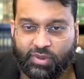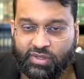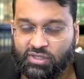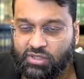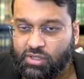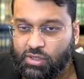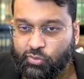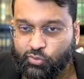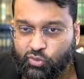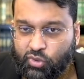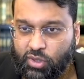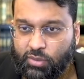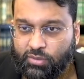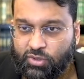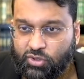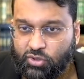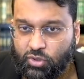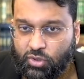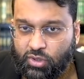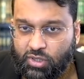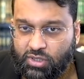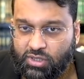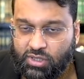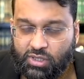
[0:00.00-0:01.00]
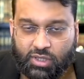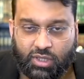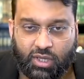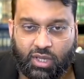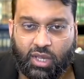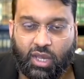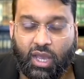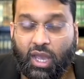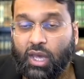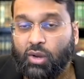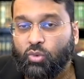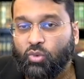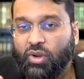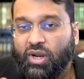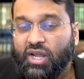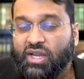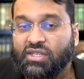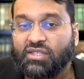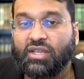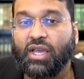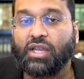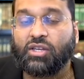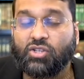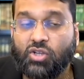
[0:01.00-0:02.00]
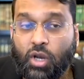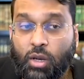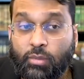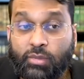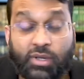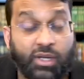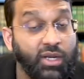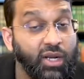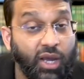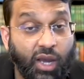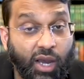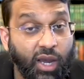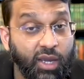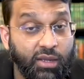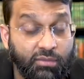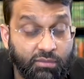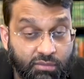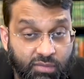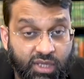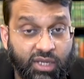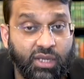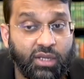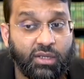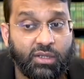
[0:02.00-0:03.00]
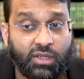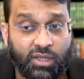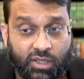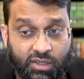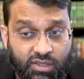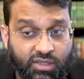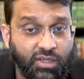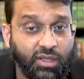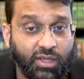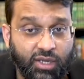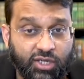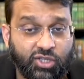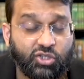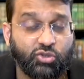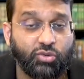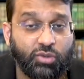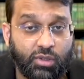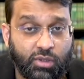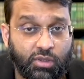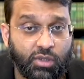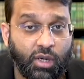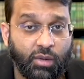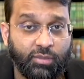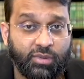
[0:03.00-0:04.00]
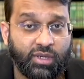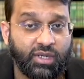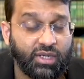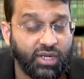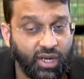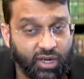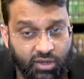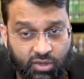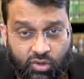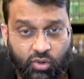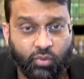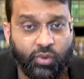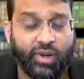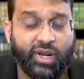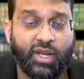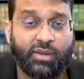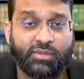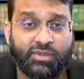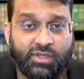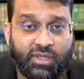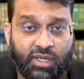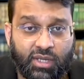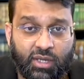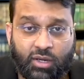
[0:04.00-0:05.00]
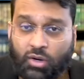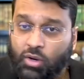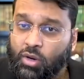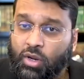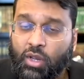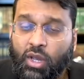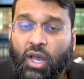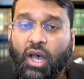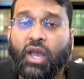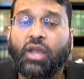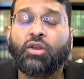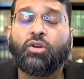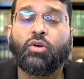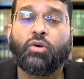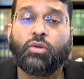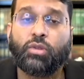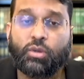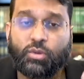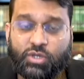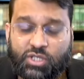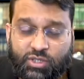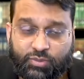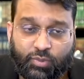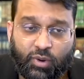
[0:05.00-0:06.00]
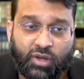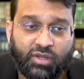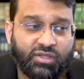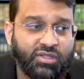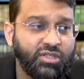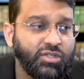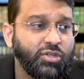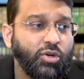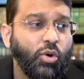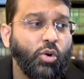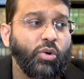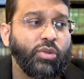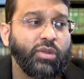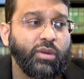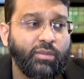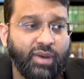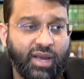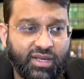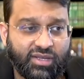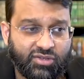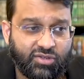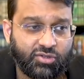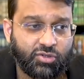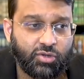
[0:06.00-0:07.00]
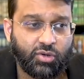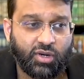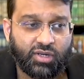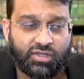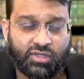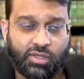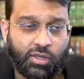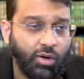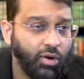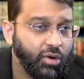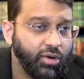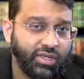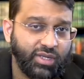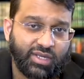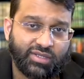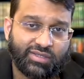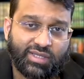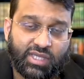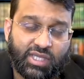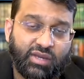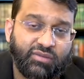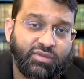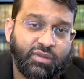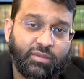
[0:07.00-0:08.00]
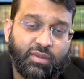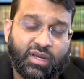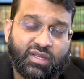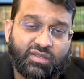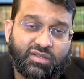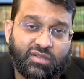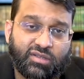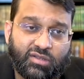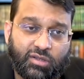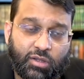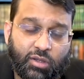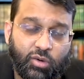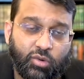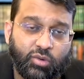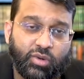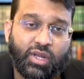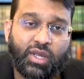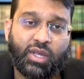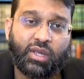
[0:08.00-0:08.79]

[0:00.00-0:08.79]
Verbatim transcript: until pre-modernity? And when I say dominant, I mean intellectually dominant. I know what I'm saying here. I know the response is, oh, the masses are as they are. Yes, leave the masses alone.